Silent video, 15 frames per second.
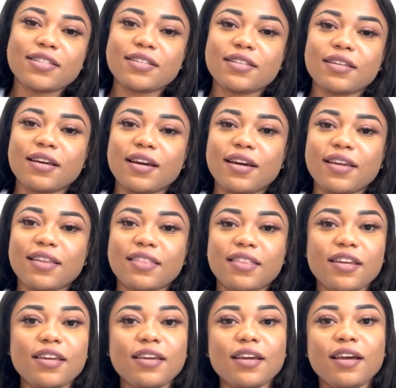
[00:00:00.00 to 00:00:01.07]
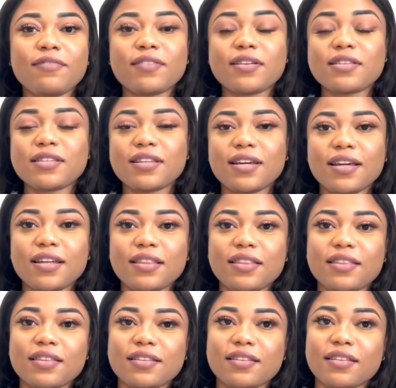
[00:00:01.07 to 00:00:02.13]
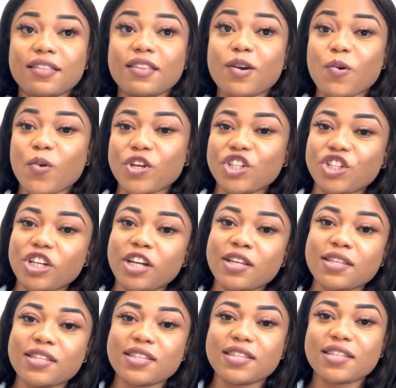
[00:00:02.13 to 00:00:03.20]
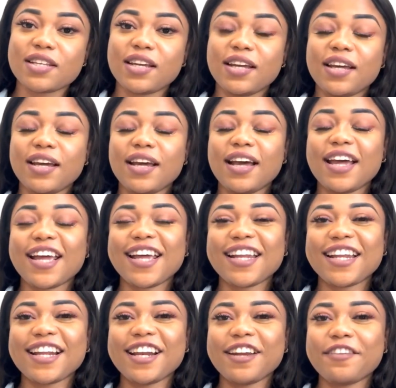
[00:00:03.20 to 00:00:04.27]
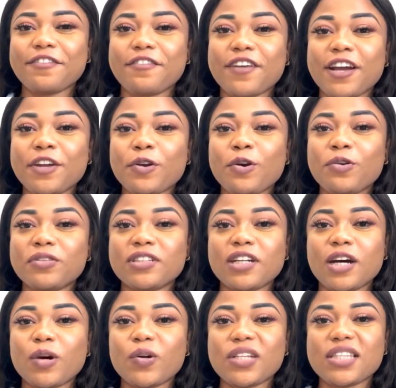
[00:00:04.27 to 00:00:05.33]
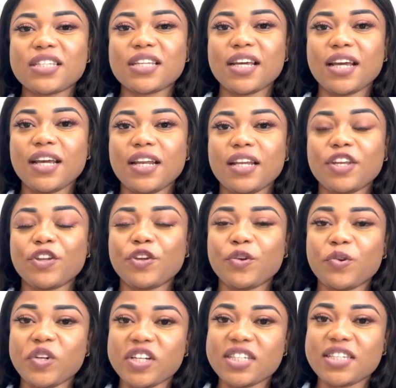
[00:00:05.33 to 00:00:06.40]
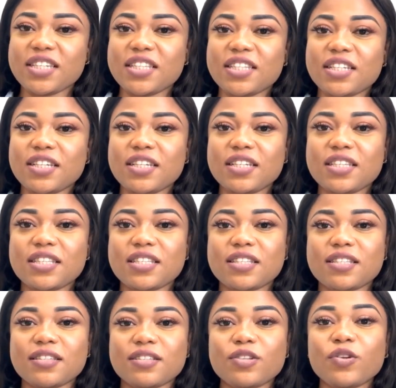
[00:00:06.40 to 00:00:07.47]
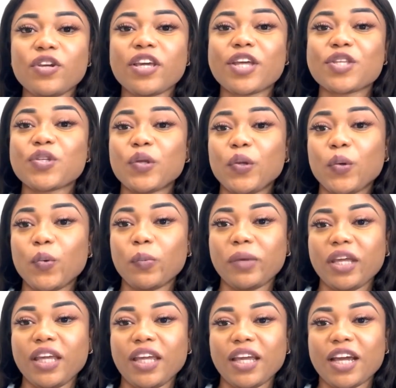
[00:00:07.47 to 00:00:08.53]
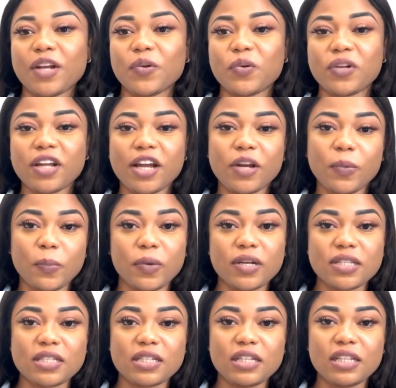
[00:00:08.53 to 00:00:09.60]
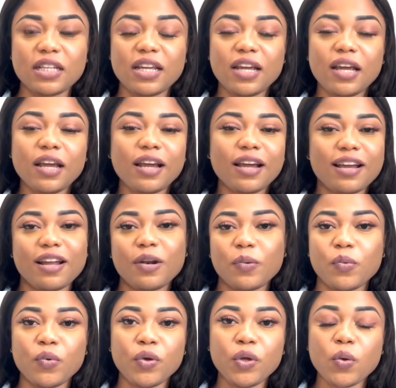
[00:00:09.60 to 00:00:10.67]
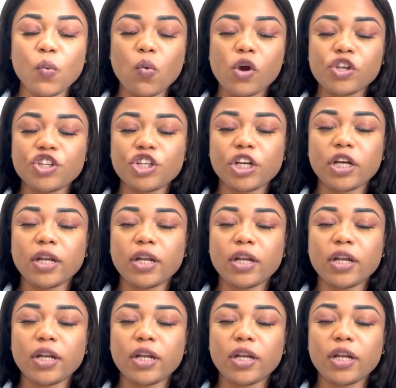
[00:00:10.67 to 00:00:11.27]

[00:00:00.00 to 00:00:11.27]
I think I've answered the questions and clarified all doubts and curiosities. So you get to know me and know the kind of person and who you're watching.